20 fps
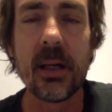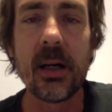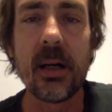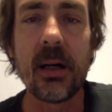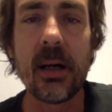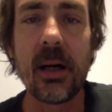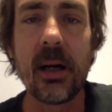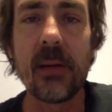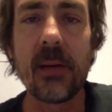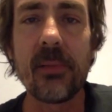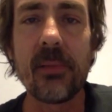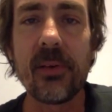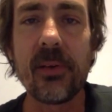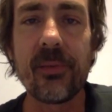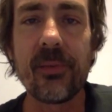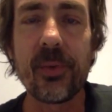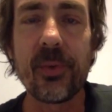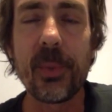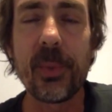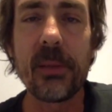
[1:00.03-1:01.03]
uh,
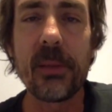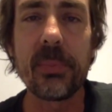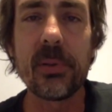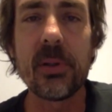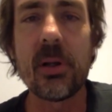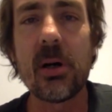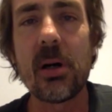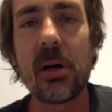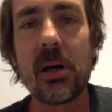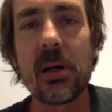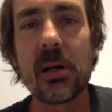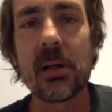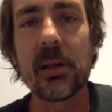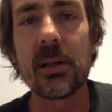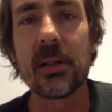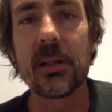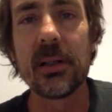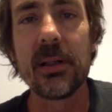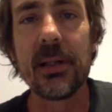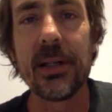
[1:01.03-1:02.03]
for my
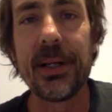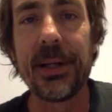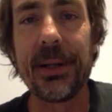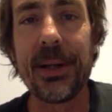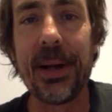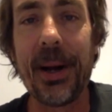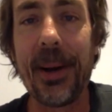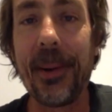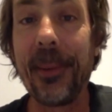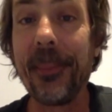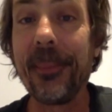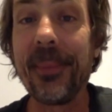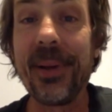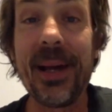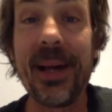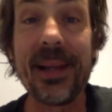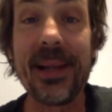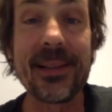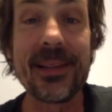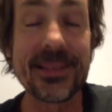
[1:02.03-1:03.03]
blog um,
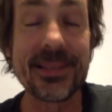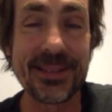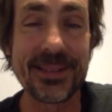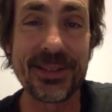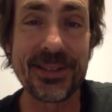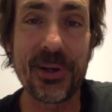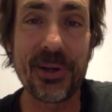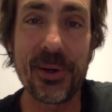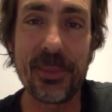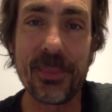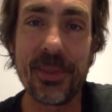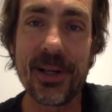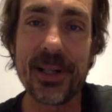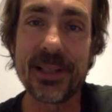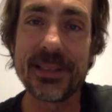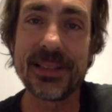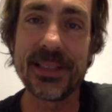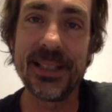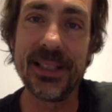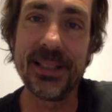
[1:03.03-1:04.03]
at the Starbucks